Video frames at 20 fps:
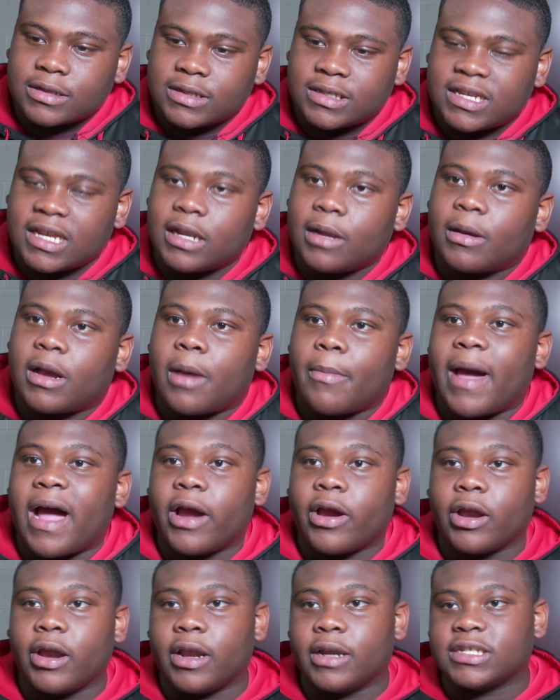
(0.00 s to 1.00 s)
see them come
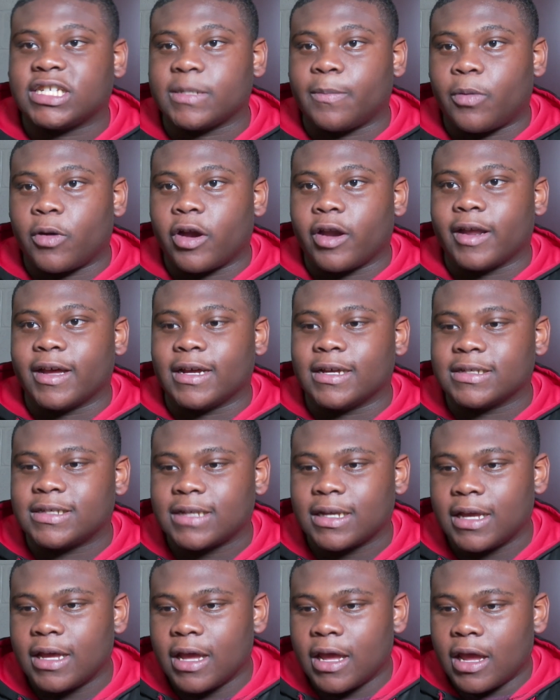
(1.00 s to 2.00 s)
out here and support us,